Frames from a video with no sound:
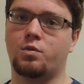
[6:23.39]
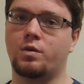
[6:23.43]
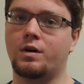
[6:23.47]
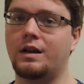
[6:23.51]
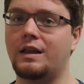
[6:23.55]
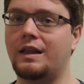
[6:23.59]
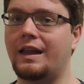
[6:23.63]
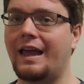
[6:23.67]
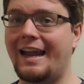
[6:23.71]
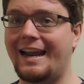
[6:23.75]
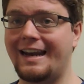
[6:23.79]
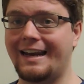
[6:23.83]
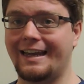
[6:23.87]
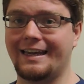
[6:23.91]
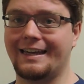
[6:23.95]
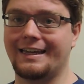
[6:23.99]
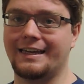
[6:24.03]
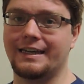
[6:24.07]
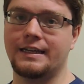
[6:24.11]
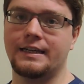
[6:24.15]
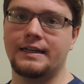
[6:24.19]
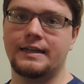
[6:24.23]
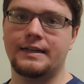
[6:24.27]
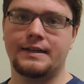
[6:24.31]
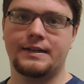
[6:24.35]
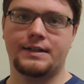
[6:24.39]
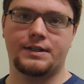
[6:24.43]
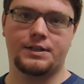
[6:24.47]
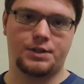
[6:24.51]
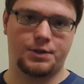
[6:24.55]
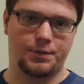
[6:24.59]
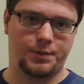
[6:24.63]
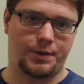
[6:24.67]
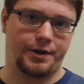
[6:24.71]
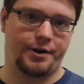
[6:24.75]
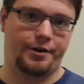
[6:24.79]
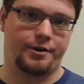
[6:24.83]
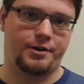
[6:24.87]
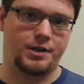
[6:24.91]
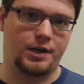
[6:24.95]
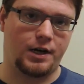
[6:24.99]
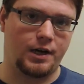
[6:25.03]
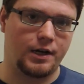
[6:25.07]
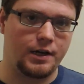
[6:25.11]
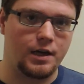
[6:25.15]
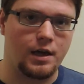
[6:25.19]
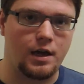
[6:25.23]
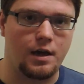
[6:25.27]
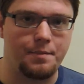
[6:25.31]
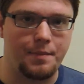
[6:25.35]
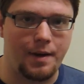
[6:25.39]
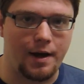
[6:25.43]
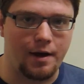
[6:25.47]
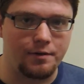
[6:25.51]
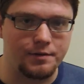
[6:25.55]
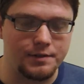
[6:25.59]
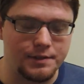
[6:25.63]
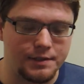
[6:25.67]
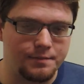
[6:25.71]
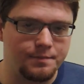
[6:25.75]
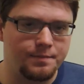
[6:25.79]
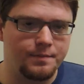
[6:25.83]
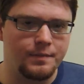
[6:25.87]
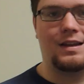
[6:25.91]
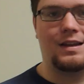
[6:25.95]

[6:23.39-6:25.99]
relating to what you're talking about.